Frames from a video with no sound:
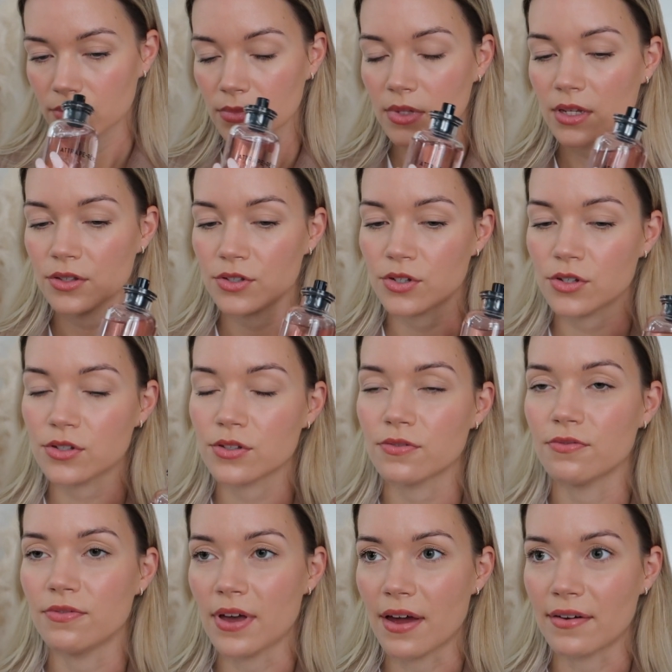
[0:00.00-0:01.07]
it's just
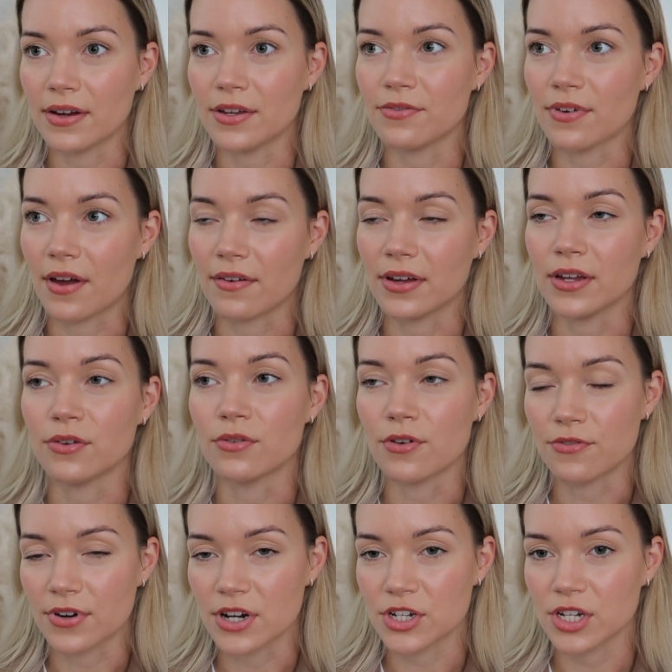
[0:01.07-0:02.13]
very, very
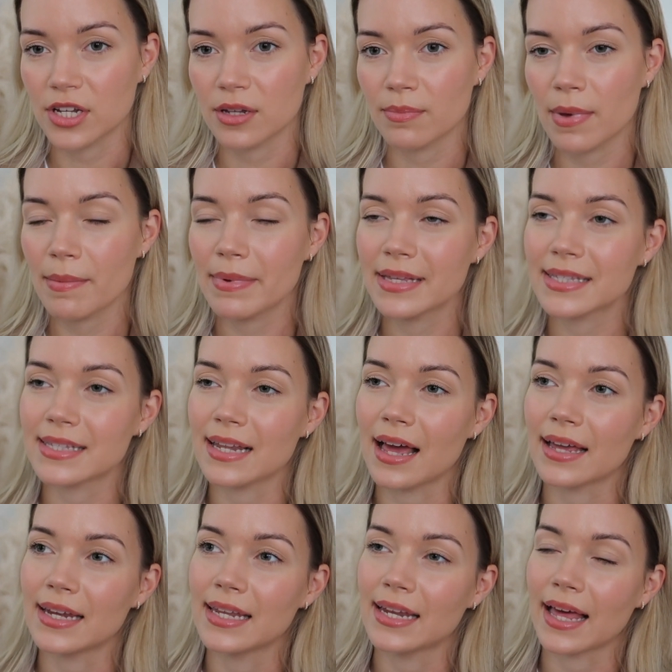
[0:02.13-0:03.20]
refreshing. Maybe
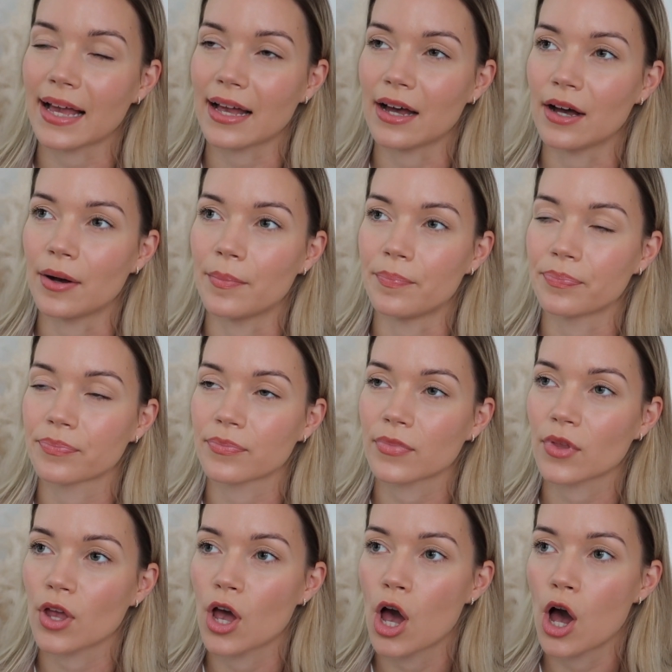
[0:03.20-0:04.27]
slightly like a
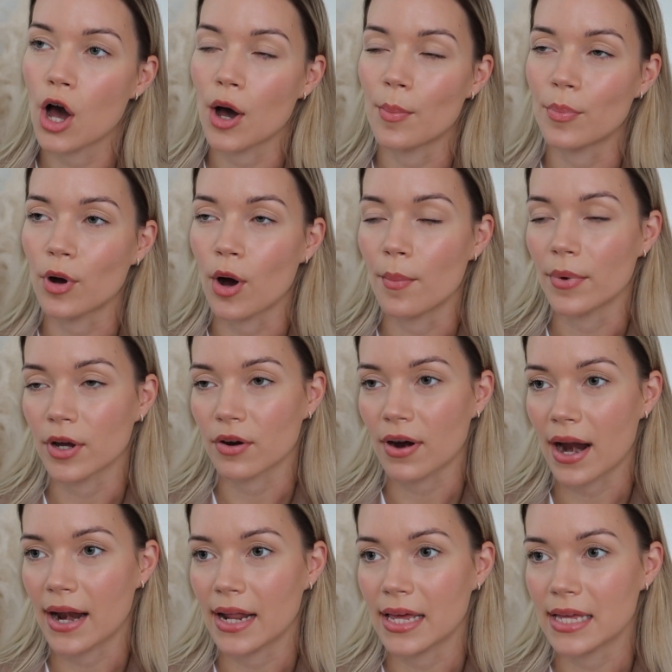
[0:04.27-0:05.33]

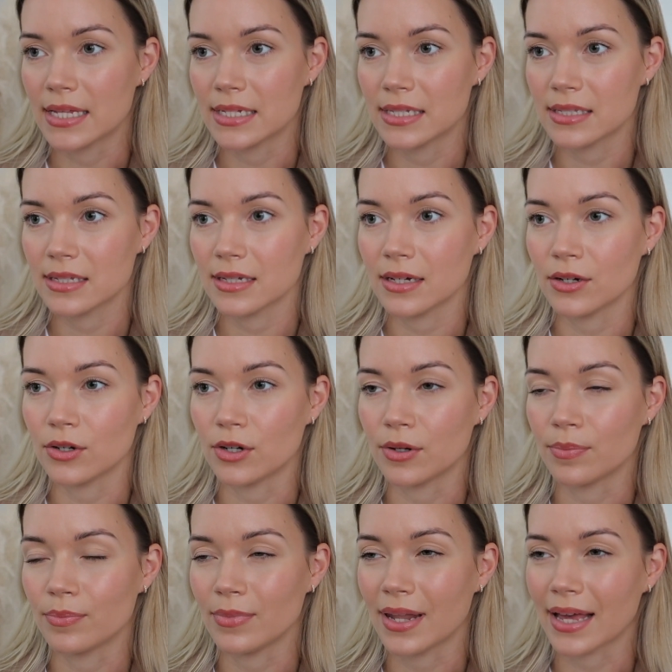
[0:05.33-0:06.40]
pomegranate,
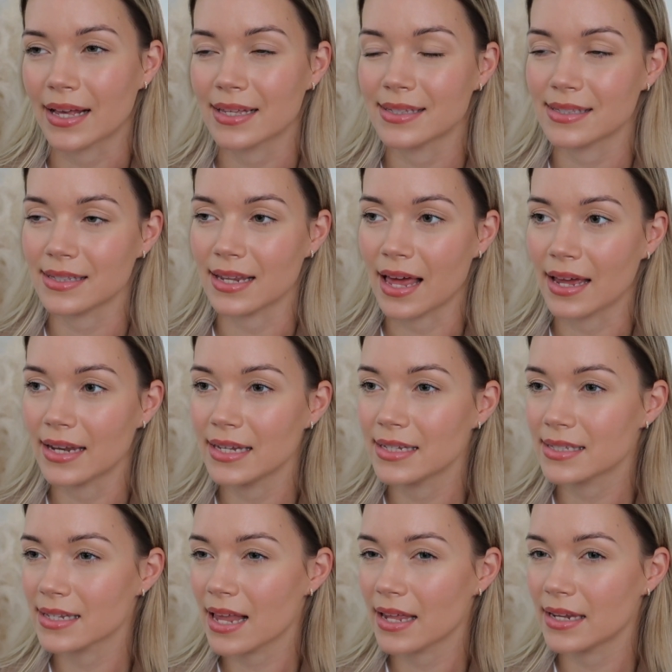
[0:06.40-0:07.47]
like slightly
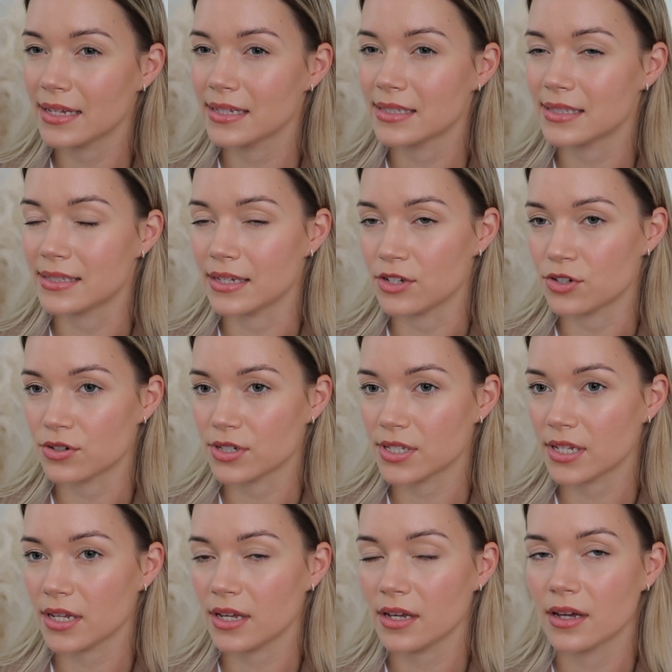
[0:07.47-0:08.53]

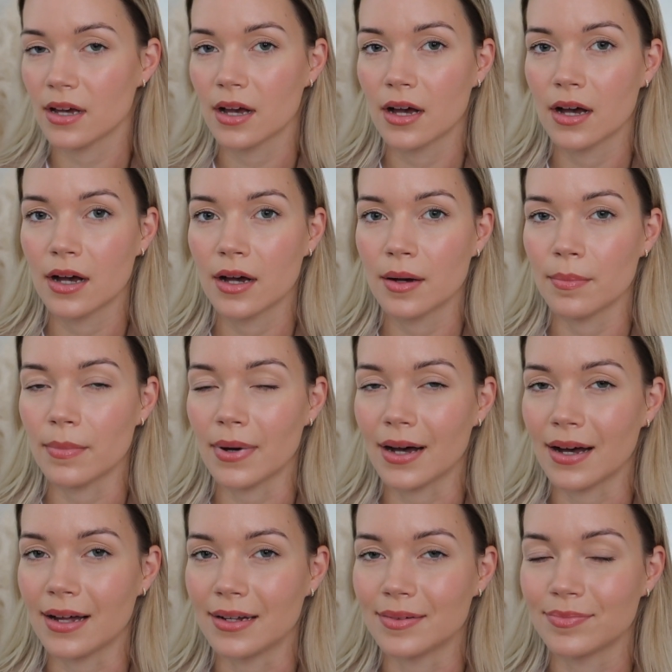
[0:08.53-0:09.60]
citrusy, but